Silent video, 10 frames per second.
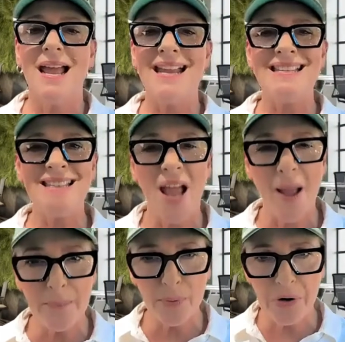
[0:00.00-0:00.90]
a
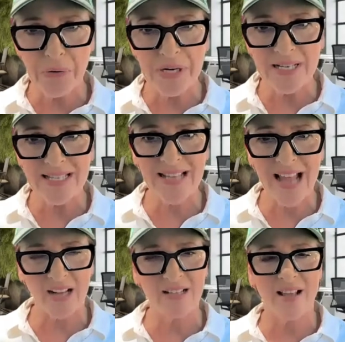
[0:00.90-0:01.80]
temporary
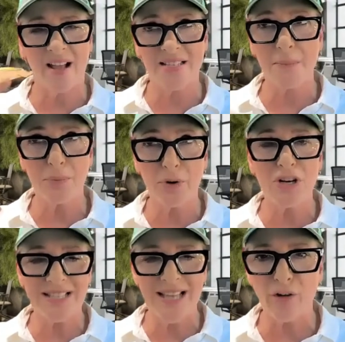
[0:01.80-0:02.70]

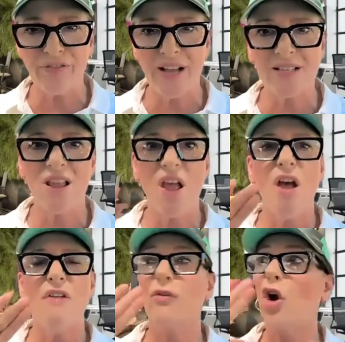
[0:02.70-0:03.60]
sacrifice
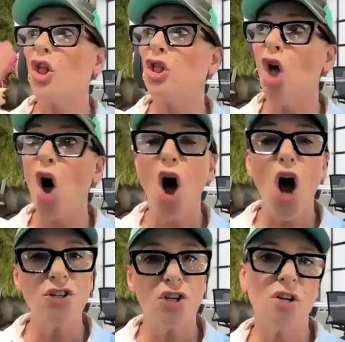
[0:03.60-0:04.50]
for a
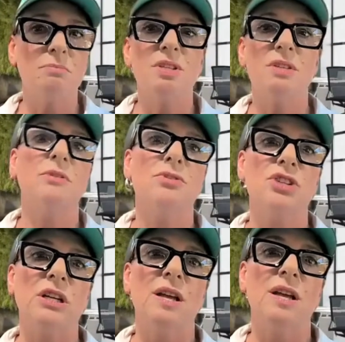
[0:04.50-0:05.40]
long-term
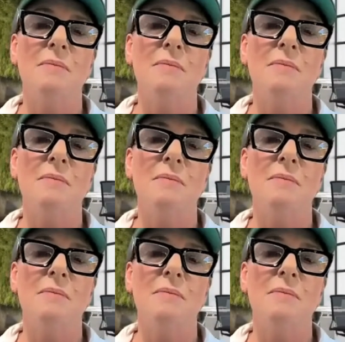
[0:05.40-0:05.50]
solution.